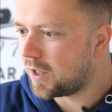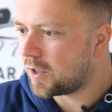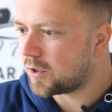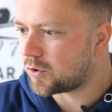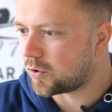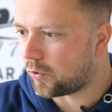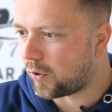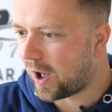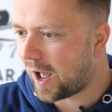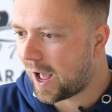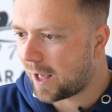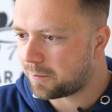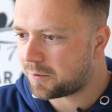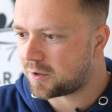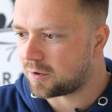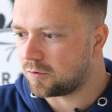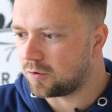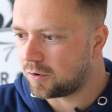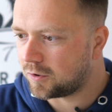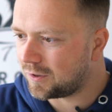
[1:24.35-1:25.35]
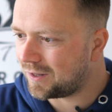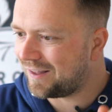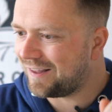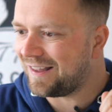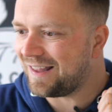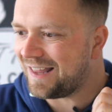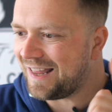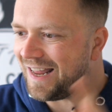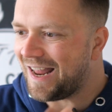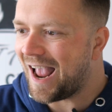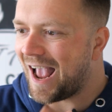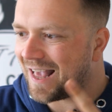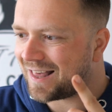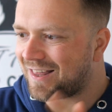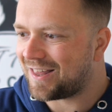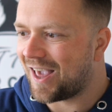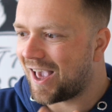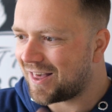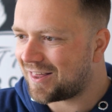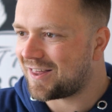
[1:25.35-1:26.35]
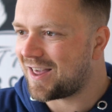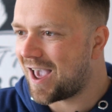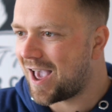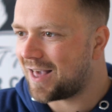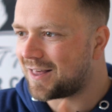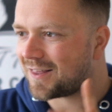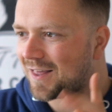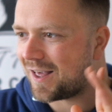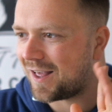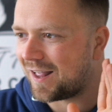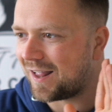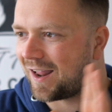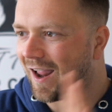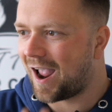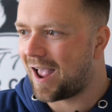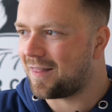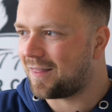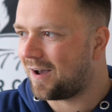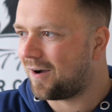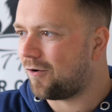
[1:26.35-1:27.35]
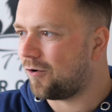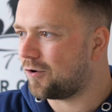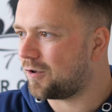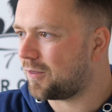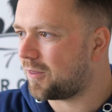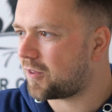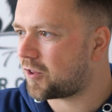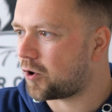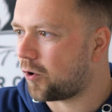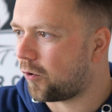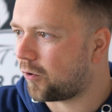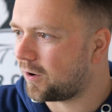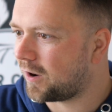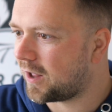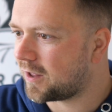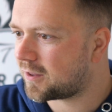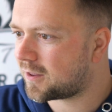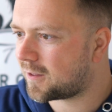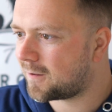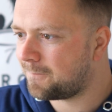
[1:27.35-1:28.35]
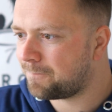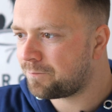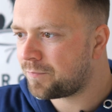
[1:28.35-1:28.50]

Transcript: So absolutely, yes, yes, yes, get that onto the short list.